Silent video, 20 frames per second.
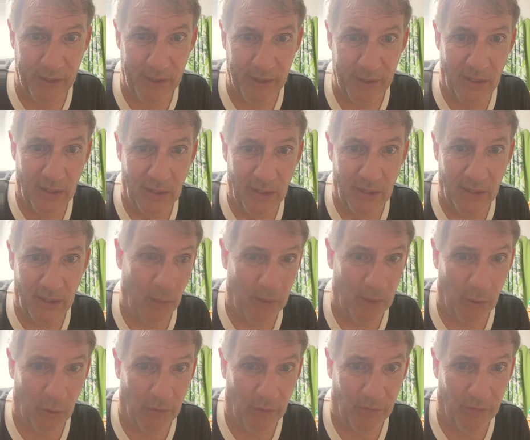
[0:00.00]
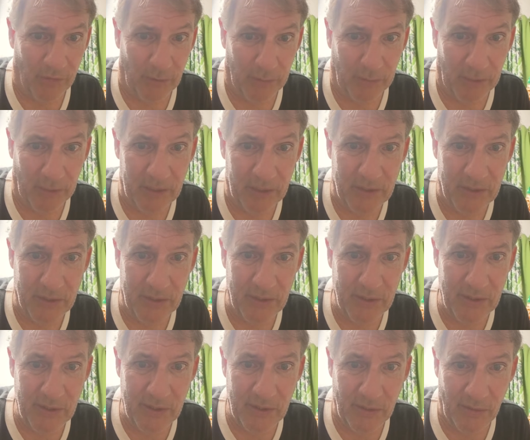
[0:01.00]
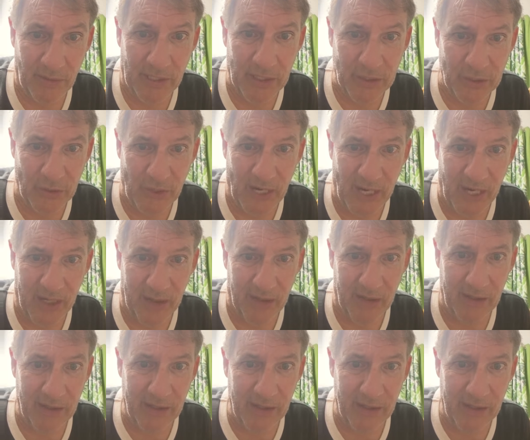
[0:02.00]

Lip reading: Say, look, I want to go to the Philippines. Raise your hand.